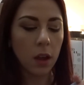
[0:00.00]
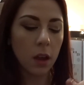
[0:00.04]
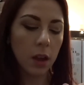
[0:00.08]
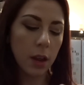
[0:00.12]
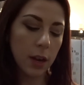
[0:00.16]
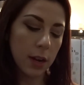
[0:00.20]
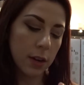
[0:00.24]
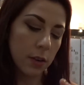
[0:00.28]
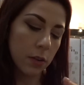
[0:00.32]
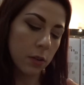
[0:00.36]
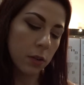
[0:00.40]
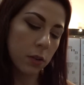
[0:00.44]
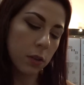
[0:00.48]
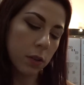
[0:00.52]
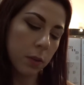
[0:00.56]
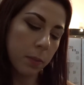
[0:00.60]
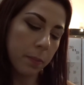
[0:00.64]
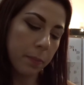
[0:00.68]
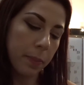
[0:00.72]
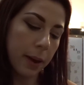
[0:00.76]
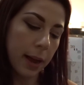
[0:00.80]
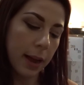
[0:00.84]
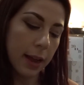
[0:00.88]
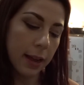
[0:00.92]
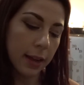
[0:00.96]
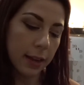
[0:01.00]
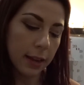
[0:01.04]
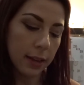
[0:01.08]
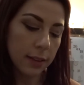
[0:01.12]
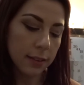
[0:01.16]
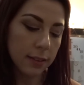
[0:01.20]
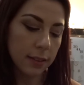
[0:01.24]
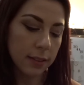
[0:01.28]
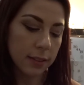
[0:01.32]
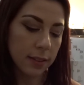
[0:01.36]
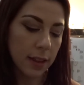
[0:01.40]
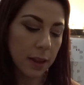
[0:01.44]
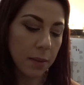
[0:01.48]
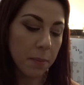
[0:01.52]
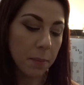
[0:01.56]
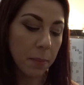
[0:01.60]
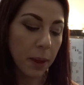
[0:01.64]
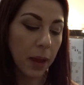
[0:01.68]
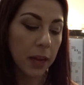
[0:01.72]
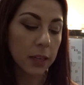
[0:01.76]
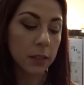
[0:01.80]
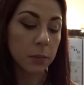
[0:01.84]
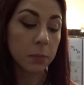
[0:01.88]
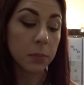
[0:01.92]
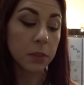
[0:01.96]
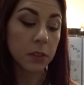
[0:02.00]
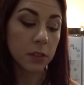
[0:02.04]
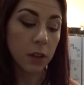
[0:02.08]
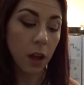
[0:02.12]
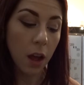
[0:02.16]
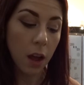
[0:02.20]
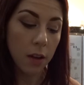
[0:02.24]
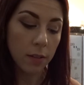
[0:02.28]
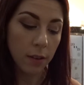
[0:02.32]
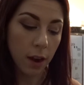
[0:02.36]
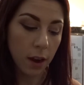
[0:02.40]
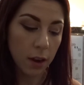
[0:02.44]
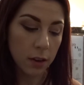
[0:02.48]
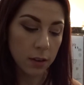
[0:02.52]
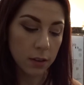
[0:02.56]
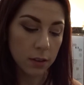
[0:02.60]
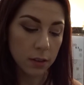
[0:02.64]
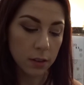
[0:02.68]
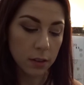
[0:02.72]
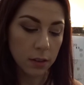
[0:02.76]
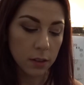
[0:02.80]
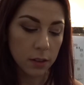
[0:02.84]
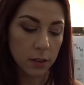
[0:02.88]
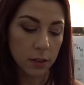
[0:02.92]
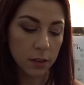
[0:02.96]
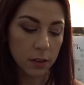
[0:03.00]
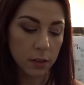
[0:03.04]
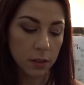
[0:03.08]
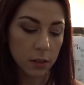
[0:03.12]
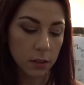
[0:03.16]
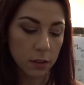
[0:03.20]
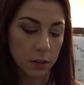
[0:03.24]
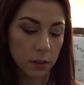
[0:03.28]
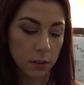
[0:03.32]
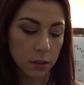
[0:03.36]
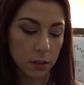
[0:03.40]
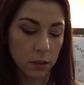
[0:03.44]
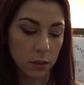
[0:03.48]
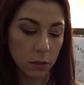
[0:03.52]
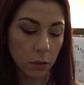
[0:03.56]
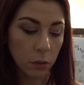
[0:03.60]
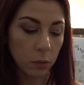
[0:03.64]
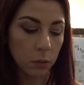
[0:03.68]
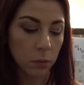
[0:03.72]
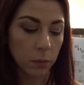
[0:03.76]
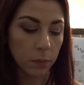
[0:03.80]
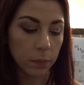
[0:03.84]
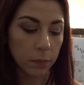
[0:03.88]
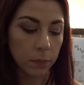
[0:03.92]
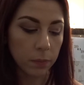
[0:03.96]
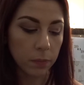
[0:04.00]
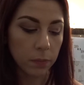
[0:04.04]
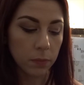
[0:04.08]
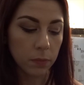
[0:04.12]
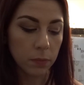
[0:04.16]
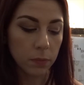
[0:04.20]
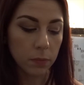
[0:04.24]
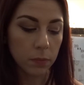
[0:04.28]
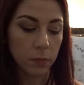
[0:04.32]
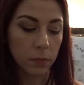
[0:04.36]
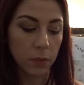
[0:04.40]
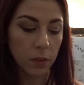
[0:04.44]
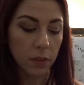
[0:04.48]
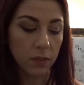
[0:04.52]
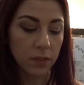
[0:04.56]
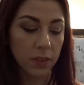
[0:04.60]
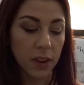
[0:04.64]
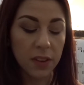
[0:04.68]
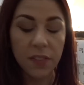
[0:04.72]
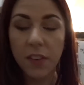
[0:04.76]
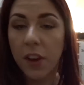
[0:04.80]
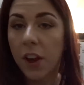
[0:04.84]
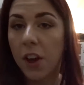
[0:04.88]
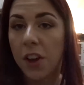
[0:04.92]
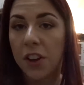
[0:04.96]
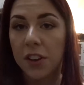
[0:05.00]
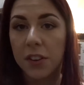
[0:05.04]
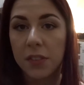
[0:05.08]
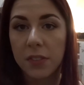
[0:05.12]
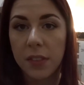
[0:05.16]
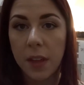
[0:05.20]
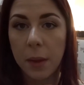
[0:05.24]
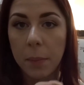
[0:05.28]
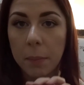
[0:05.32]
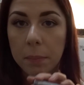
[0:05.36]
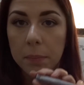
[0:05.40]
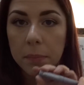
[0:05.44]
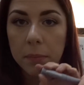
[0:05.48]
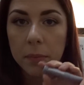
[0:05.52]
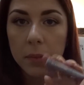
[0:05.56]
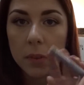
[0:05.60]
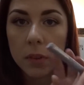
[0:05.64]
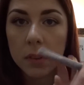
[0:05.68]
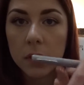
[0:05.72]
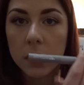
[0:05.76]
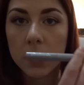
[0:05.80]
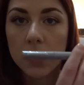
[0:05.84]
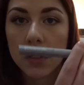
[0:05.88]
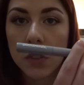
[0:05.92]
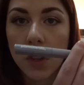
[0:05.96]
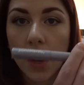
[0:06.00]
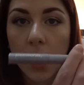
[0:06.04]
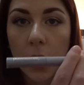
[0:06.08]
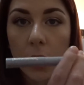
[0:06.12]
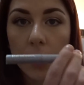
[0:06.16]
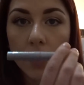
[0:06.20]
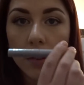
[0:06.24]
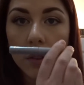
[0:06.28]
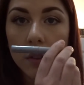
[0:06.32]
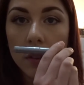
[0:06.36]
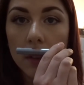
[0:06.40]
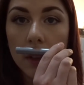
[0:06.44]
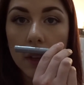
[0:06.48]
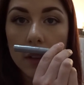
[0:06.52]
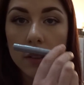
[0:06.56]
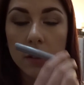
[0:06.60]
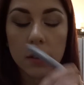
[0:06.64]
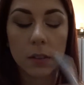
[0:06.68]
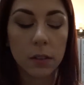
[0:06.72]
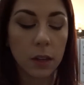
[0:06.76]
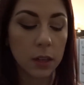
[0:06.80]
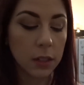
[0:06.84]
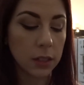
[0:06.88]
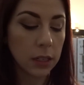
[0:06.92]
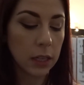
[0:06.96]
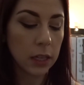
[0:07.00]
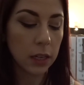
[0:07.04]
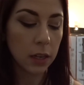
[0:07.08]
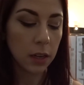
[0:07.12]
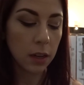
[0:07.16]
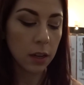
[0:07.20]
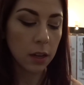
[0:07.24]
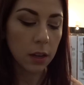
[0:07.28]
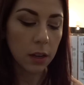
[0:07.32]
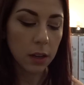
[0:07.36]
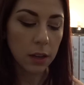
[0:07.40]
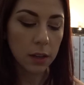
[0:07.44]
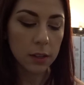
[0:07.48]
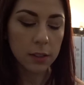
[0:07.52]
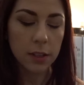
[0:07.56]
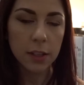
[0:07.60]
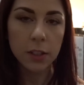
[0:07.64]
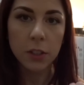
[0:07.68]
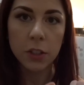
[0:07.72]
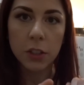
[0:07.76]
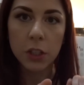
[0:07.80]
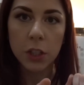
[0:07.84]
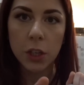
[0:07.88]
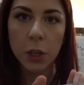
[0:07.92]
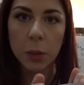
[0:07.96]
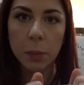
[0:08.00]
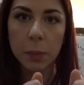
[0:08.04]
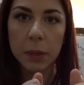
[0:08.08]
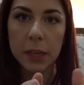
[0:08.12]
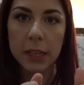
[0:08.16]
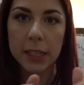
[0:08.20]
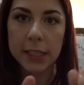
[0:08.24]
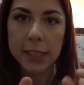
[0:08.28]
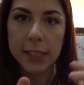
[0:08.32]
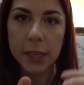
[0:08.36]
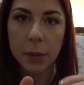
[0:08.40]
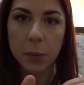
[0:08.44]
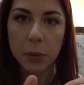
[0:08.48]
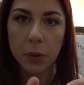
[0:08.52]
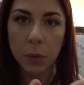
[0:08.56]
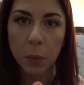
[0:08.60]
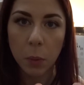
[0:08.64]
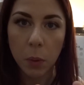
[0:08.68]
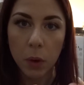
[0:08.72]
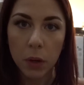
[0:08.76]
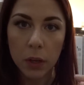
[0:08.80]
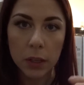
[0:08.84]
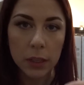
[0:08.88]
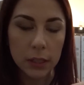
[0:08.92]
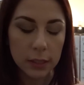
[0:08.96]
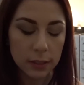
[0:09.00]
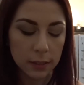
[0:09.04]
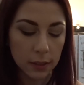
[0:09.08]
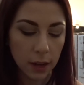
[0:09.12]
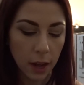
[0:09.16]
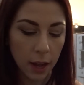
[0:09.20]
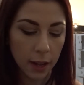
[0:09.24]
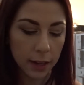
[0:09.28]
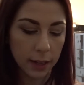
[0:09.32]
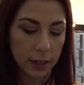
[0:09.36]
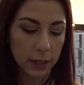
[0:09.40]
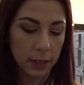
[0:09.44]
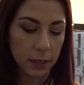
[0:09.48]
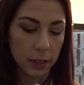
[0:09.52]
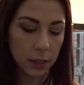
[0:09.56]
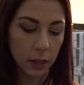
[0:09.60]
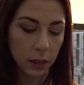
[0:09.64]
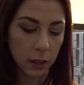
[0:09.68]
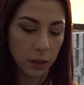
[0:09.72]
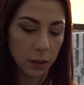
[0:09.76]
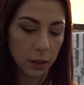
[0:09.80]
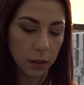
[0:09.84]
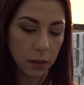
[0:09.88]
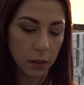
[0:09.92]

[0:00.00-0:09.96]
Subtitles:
And on the back it says impact mascara. Oh, never heard of them, so that's exciting. So let's just open it and see what the wand is like.